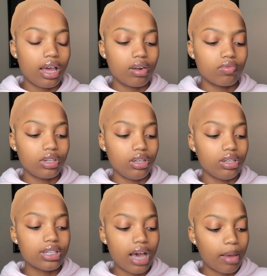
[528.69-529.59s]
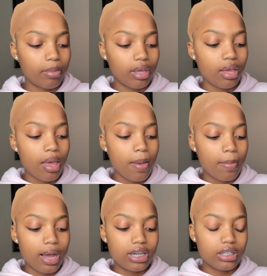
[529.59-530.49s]
I don't really time it,
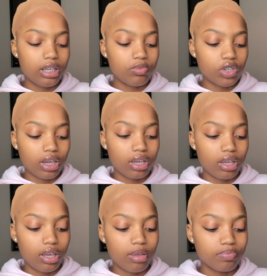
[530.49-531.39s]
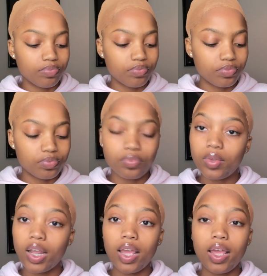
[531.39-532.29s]
but I just keep checking it.
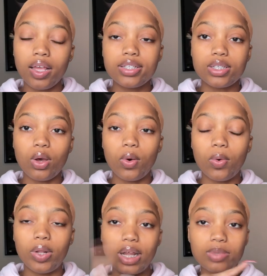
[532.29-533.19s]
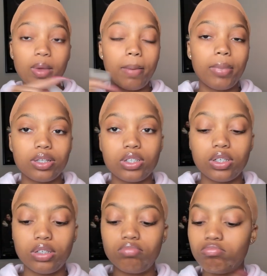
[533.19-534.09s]
So that's what I'm about
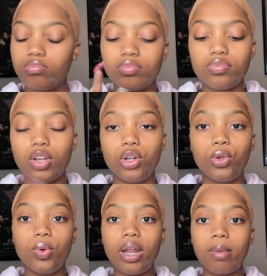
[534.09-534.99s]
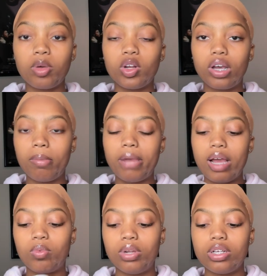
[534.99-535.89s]
to do, and I'm gonna come
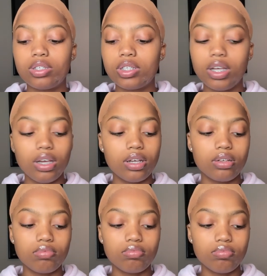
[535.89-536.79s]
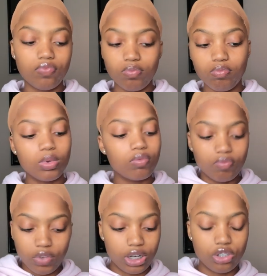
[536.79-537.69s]
back when it's
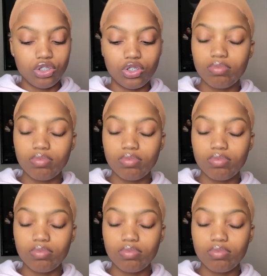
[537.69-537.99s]
finished.